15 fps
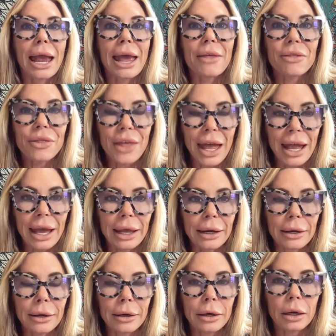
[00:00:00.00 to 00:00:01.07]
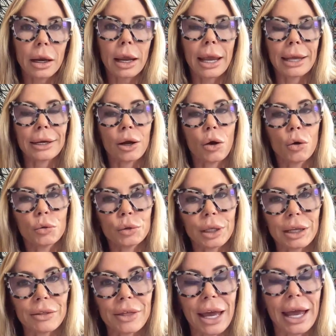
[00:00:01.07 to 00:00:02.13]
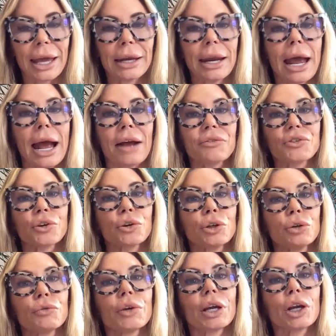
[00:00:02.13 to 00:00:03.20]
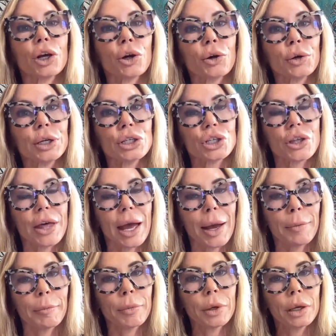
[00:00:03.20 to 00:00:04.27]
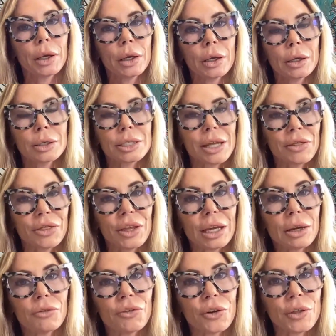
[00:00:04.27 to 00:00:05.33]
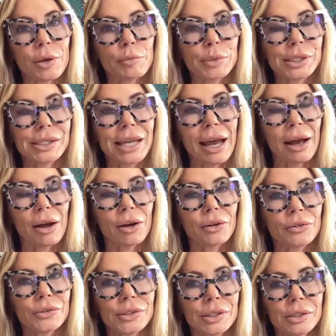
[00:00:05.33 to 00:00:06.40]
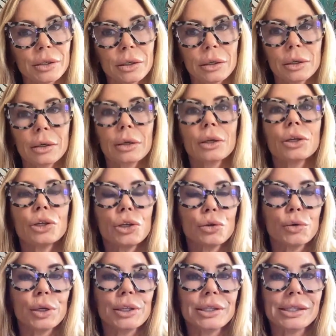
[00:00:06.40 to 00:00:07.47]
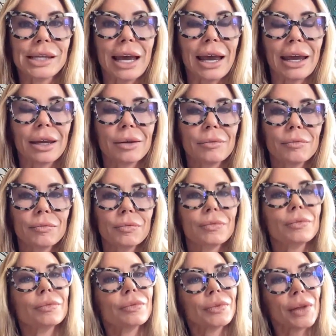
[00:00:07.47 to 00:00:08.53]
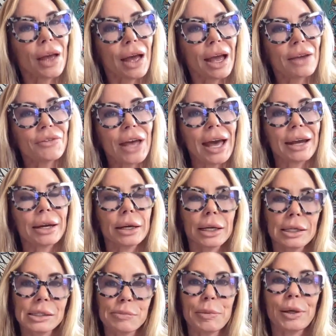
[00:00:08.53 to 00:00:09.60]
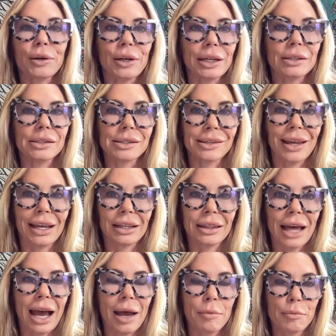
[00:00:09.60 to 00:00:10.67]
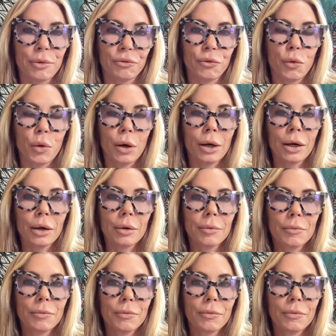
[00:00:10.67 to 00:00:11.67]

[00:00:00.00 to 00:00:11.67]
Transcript: And then, and only then, after you've encouraged them to think for themselves, you could say, I've had an experience like that before.